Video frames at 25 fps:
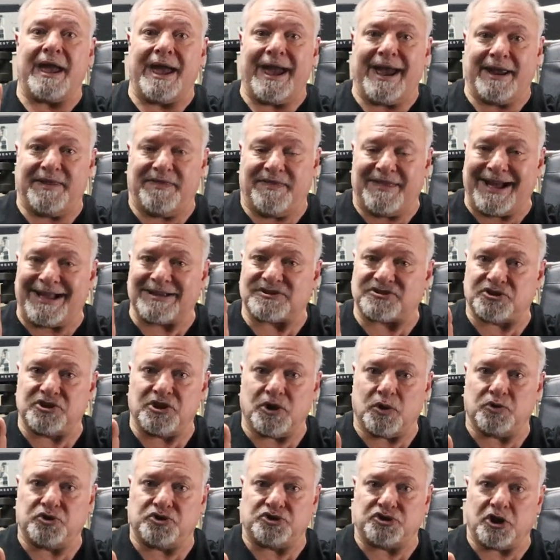And that's
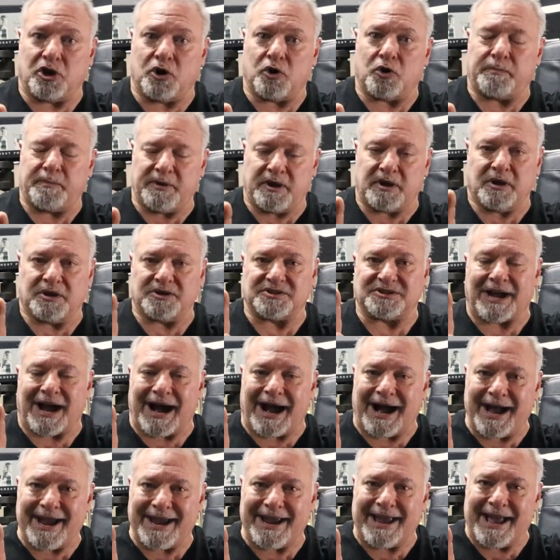no joke, because
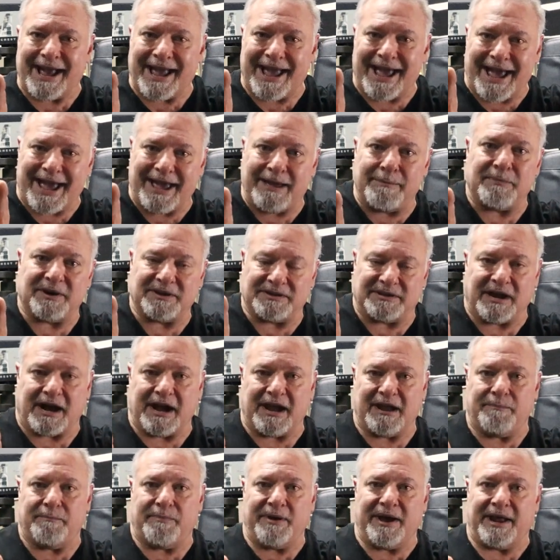I am a
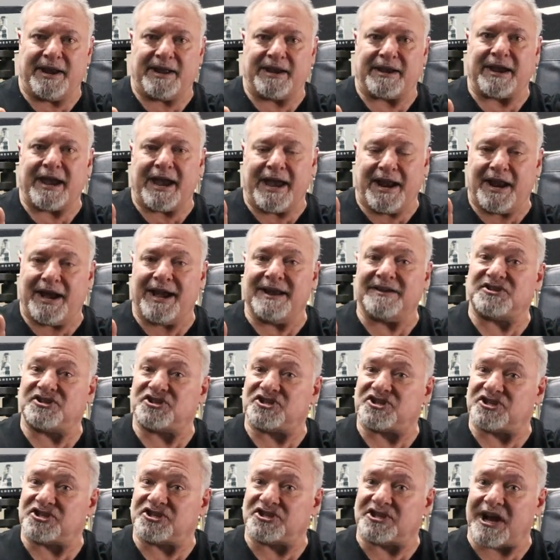diabetic, and I
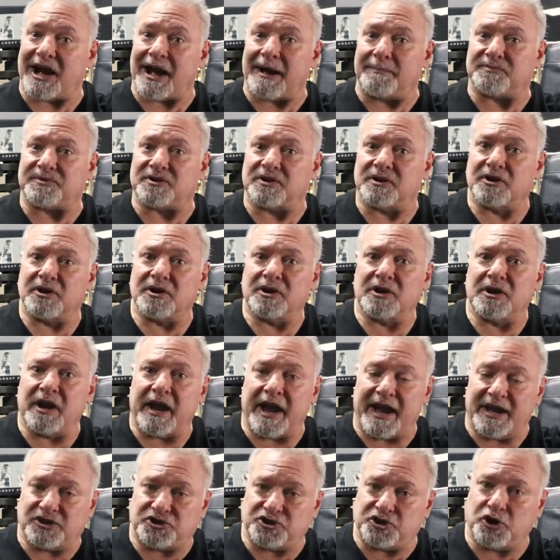stopped
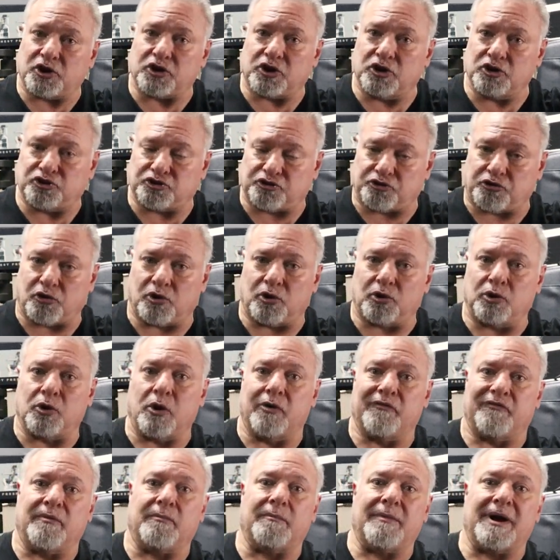and took control
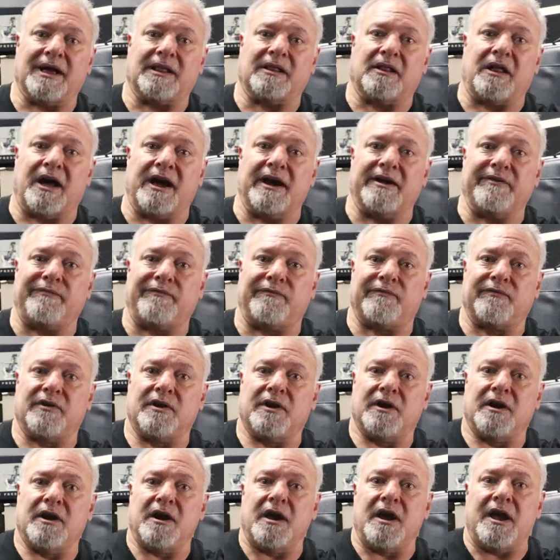over my life
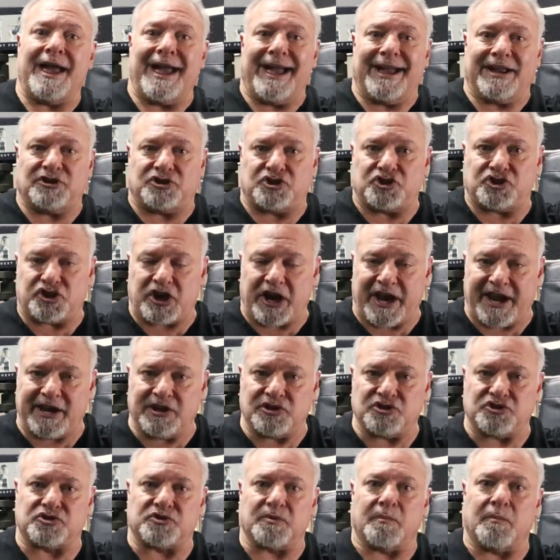and
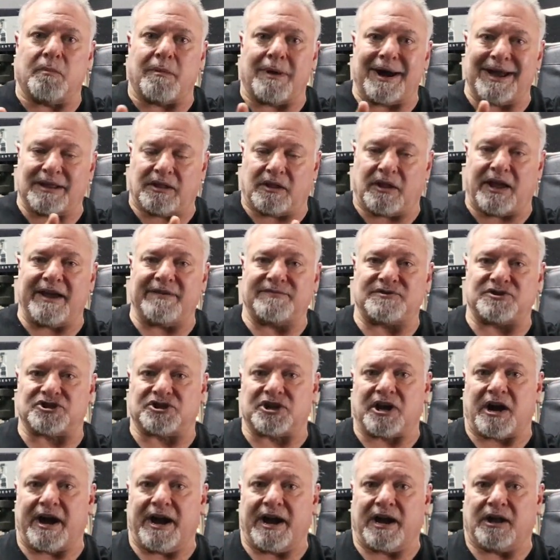changed my
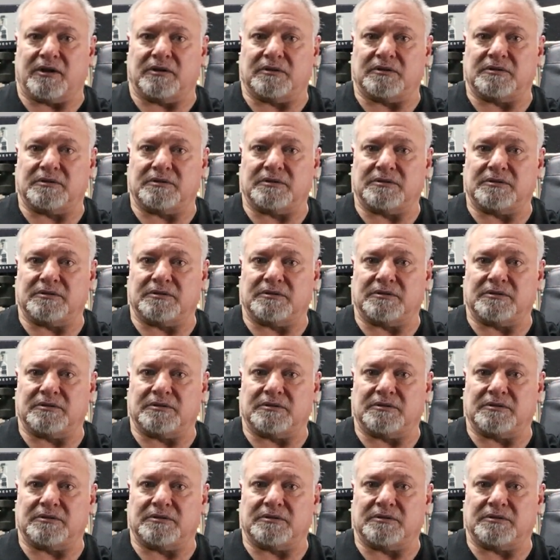lifestyle.